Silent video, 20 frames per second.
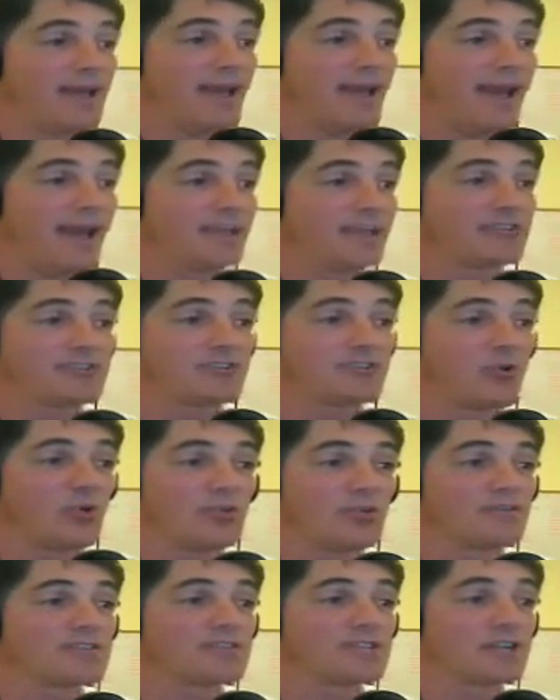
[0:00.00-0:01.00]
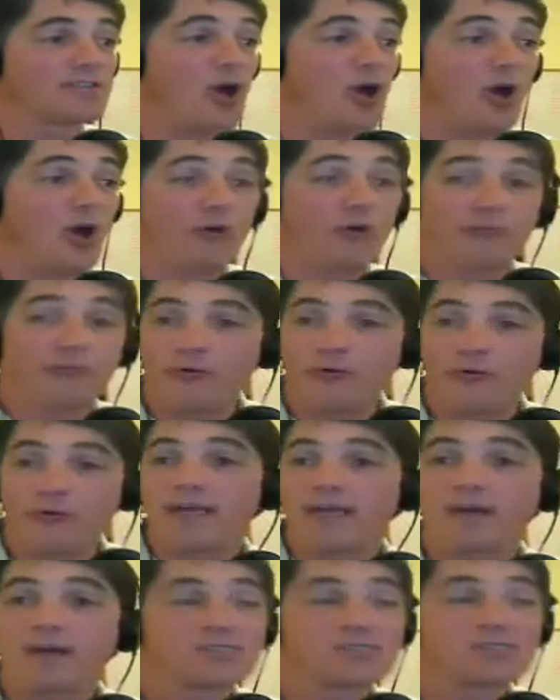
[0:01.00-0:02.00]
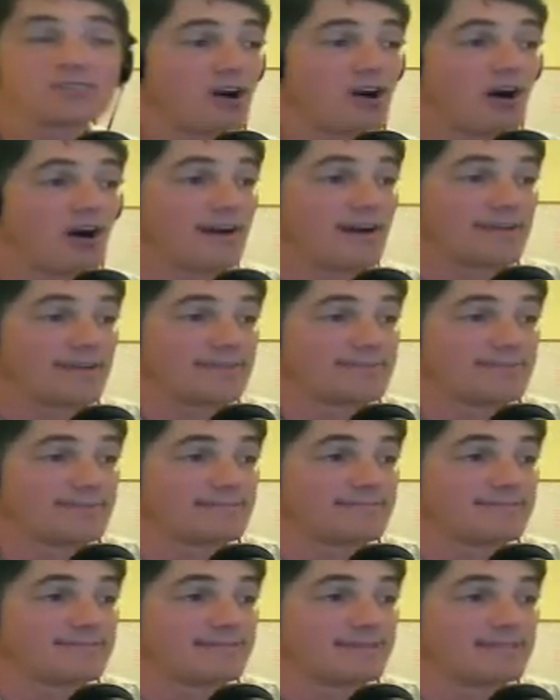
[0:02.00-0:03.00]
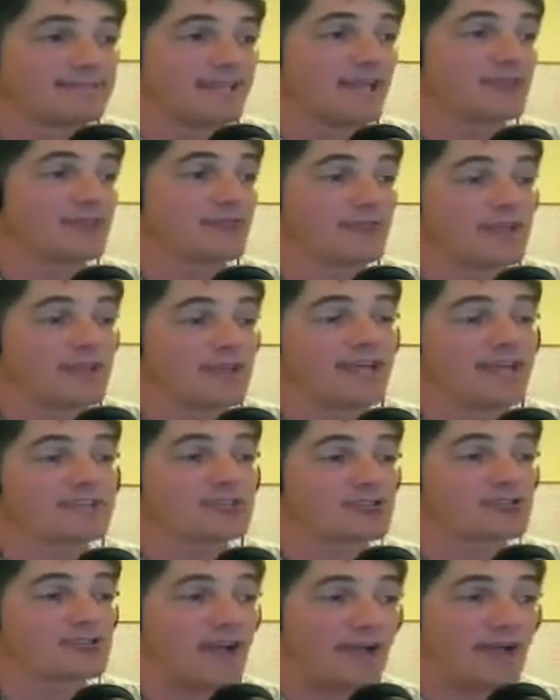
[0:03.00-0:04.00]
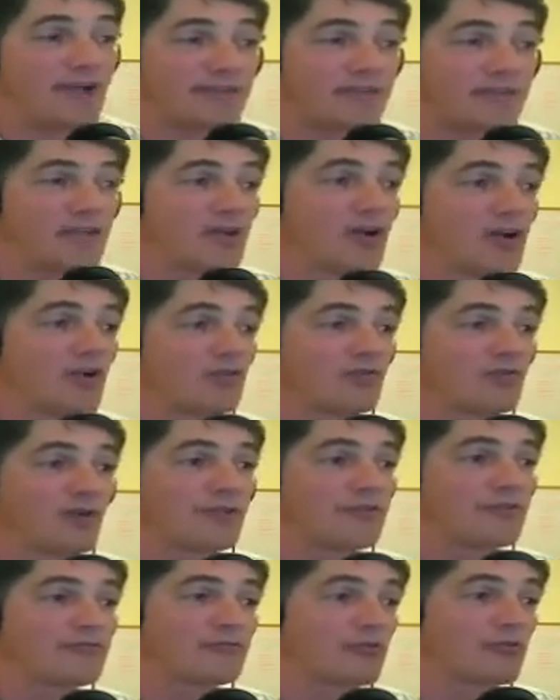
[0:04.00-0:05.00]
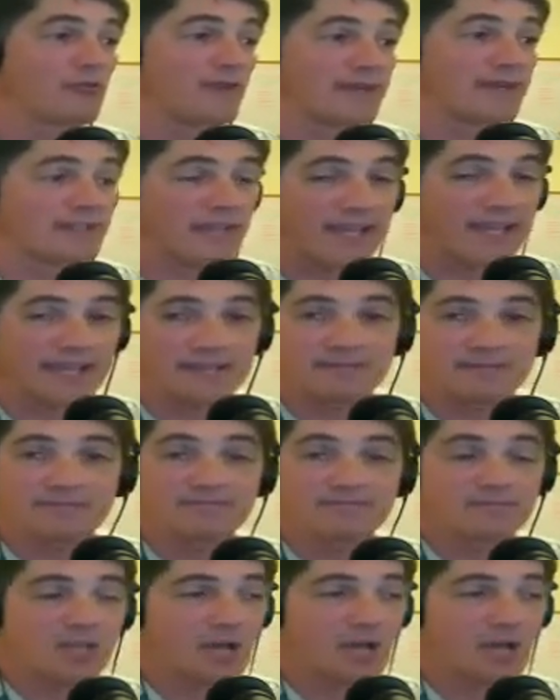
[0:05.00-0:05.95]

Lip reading: And just all of a sudden, boom, there goes the car. Take 3 lanes of traffic, run through a red light, come